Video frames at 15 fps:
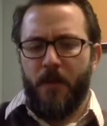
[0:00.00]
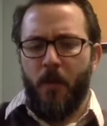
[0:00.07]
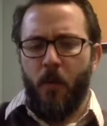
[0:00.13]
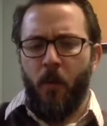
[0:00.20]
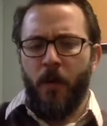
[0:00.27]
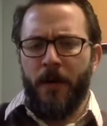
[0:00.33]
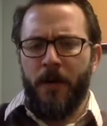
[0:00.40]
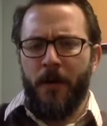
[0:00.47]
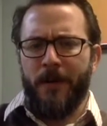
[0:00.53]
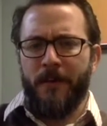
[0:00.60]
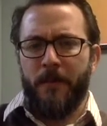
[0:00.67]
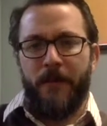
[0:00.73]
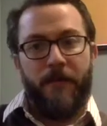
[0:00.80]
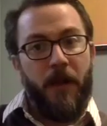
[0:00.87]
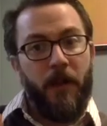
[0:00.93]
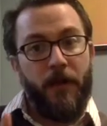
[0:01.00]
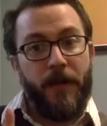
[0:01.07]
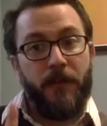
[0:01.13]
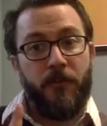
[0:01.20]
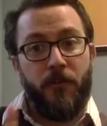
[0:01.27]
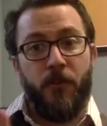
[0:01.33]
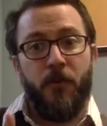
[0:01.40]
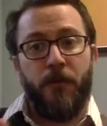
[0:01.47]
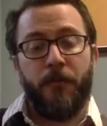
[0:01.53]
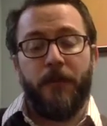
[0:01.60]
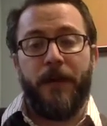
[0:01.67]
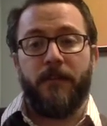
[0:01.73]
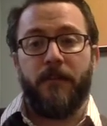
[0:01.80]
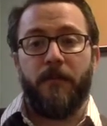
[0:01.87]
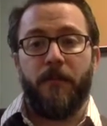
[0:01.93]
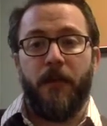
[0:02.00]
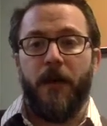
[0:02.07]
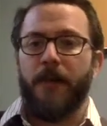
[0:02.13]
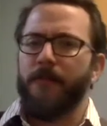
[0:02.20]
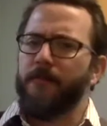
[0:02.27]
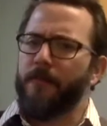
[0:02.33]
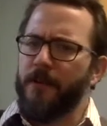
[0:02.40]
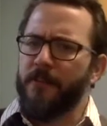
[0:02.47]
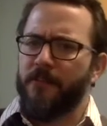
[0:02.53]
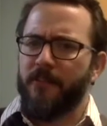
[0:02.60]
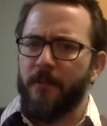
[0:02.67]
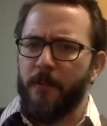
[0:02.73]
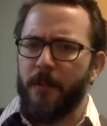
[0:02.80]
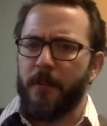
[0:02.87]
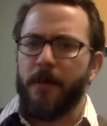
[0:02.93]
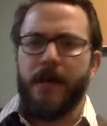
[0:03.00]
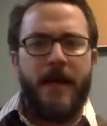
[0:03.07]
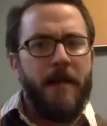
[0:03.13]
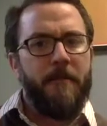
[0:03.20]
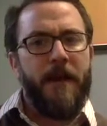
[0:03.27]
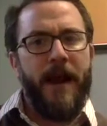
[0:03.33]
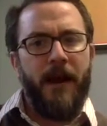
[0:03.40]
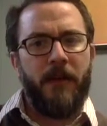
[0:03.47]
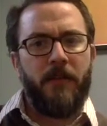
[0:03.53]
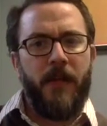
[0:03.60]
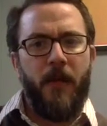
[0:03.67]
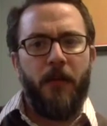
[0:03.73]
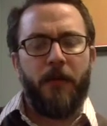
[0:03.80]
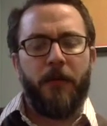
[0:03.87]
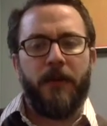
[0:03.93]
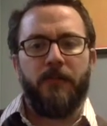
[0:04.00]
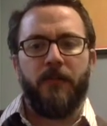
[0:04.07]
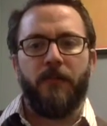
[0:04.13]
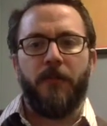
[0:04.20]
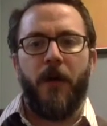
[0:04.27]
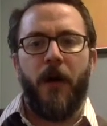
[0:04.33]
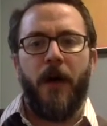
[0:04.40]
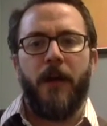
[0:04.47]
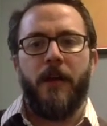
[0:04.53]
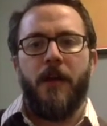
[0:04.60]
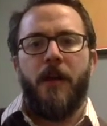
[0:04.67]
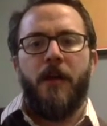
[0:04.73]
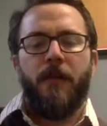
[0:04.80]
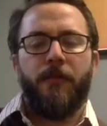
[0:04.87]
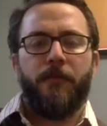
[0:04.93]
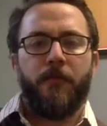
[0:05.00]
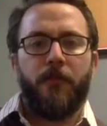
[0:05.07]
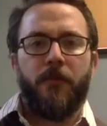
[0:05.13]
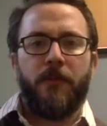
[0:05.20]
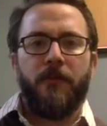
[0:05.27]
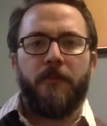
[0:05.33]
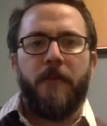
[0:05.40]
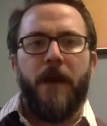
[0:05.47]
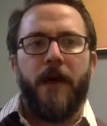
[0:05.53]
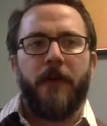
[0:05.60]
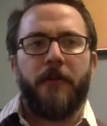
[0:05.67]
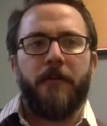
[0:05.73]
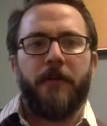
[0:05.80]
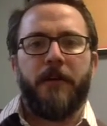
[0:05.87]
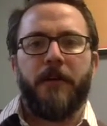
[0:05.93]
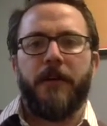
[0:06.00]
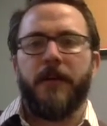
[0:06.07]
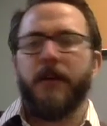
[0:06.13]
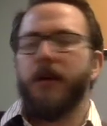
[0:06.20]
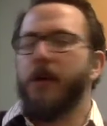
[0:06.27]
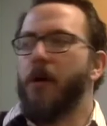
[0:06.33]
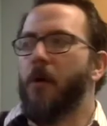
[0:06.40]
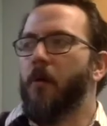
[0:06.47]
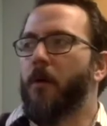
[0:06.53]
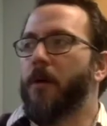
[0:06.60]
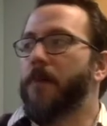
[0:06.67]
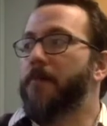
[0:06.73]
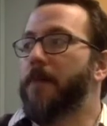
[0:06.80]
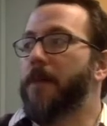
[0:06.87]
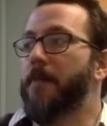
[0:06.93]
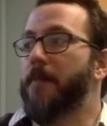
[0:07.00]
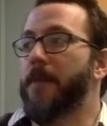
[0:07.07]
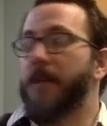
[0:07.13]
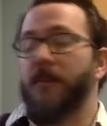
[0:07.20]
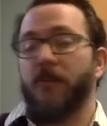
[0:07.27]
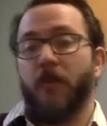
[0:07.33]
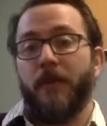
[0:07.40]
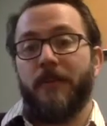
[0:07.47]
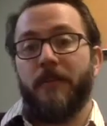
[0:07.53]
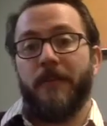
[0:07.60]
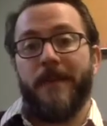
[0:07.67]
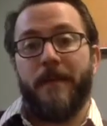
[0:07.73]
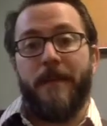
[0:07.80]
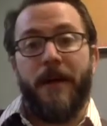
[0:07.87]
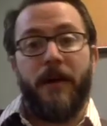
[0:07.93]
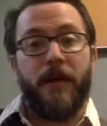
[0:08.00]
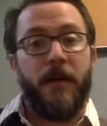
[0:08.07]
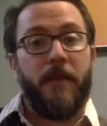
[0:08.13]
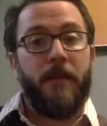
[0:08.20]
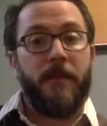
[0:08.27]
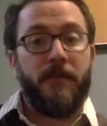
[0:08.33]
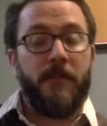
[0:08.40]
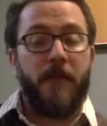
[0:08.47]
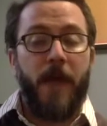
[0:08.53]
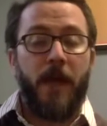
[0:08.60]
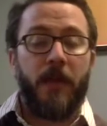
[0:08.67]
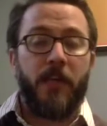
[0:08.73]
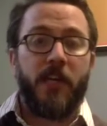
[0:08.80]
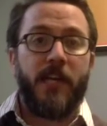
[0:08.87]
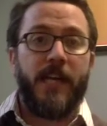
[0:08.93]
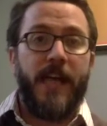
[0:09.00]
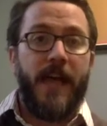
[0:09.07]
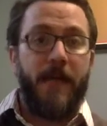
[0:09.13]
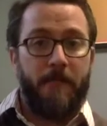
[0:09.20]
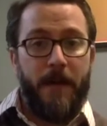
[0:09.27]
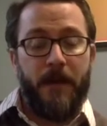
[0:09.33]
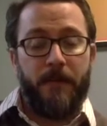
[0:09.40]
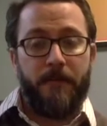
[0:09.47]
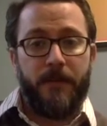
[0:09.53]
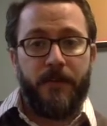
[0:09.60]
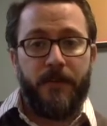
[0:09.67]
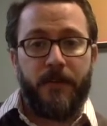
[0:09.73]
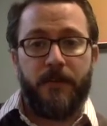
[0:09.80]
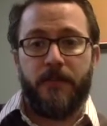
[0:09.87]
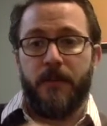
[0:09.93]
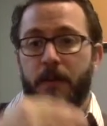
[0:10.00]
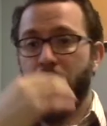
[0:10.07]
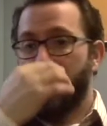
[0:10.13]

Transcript: We're going to be following two threads of thought, very similar, parallel threads of thought through this modern period. One of them is going to be about epistemology and metaphysics.